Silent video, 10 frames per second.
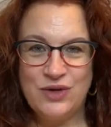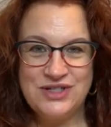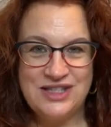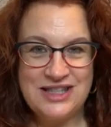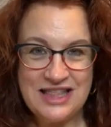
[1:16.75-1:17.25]

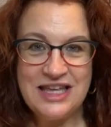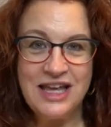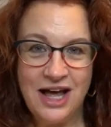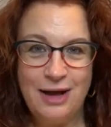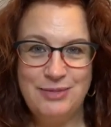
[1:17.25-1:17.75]
was
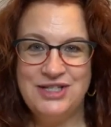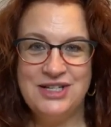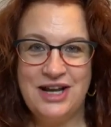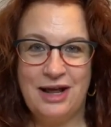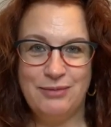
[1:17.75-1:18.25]
the
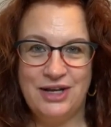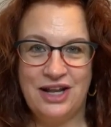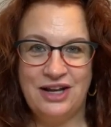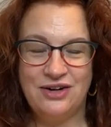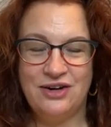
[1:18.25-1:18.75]
common
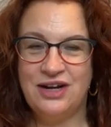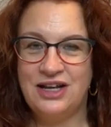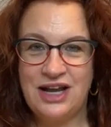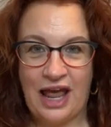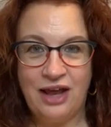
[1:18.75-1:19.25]
denominator
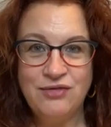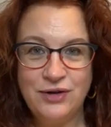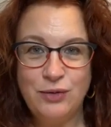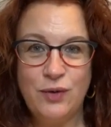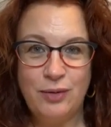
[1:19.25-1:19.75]
in
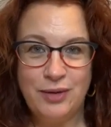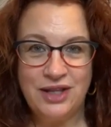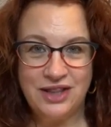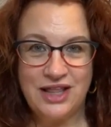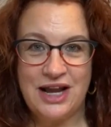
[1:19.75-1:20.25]
every
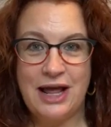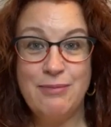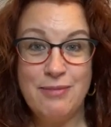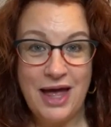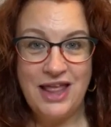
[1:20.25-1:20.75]
woman that
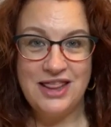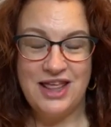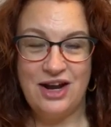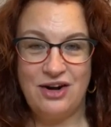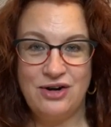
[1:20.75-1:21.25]
I met
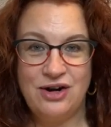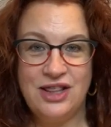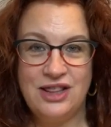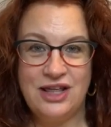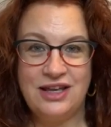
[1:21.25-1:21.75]

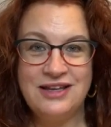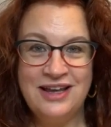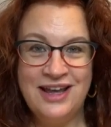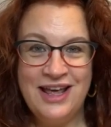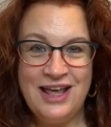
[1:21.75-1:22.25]
there that
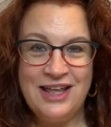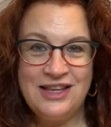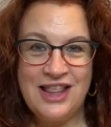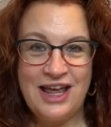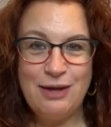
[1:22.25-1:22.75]

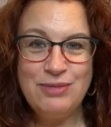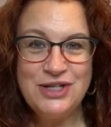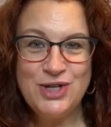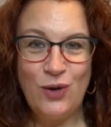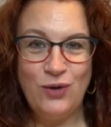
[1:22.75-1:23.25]
they had
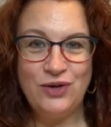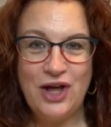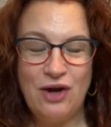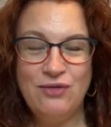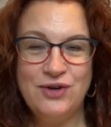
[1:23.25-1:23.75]
been
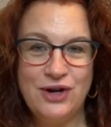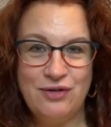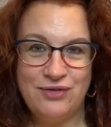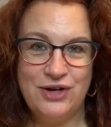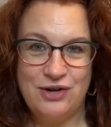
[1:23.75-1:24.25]
told over
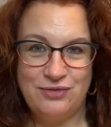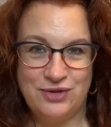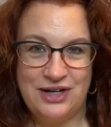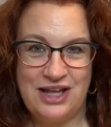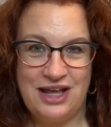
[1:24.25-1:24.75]
and over and
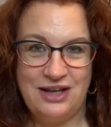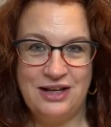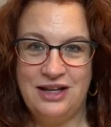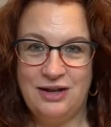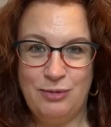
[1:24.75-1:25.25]
over
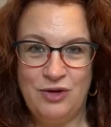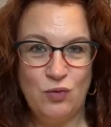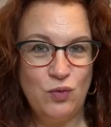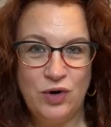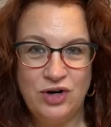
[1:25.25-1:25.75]
again
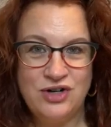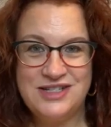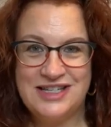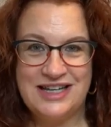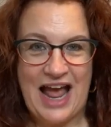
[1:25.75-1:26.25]
in
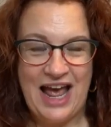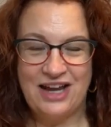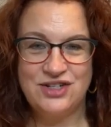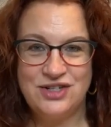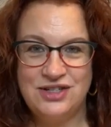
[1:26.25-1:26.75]
words and
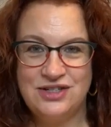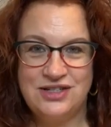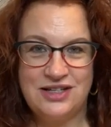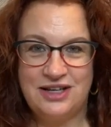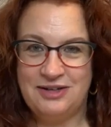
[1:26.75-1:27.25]

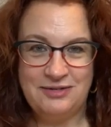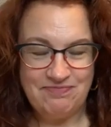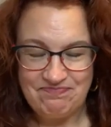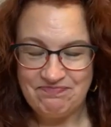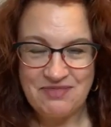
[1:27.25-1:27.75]
actions
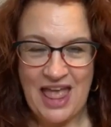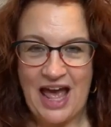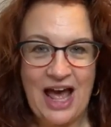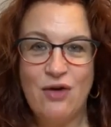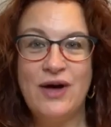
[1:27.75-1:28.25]
and
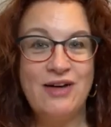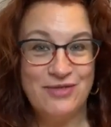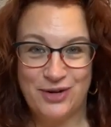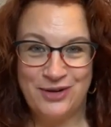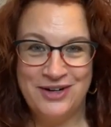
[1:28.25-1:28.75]

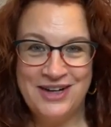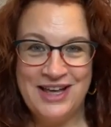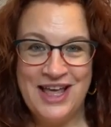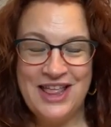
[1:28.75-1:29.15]
however,